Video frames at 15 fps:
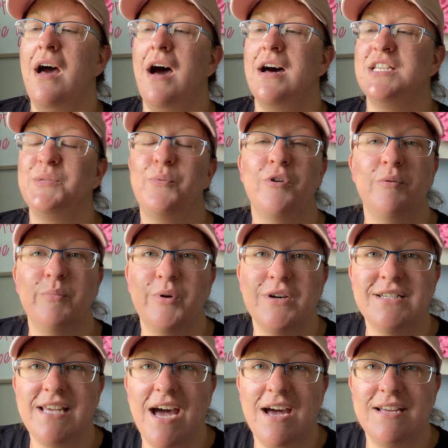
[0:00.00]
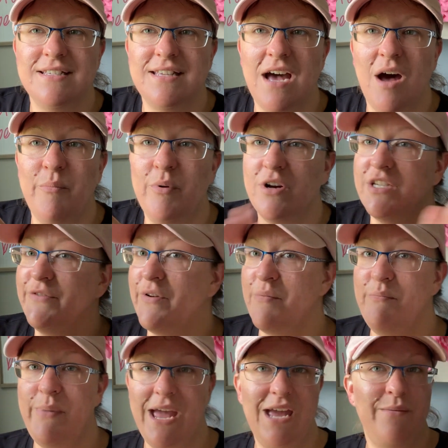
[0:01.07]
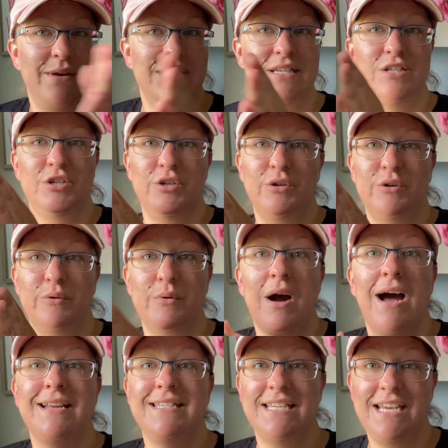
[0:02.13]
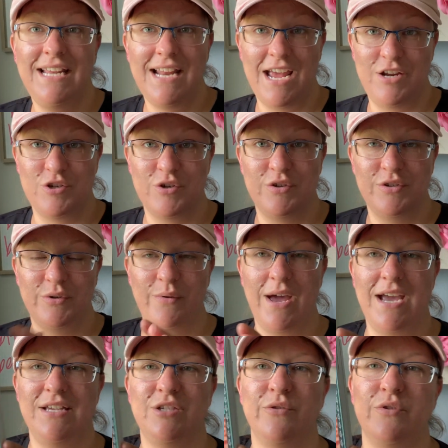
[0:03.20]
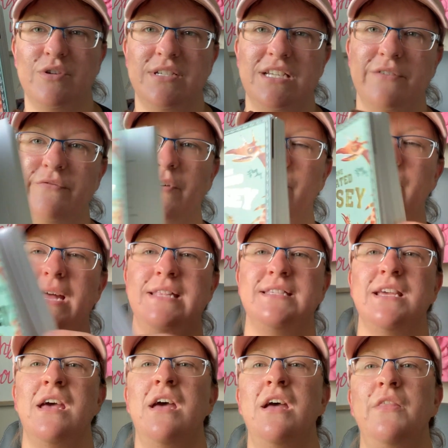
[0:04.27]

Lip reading: Usborne Books has books from babies to teenagers, okay? So there's different ones.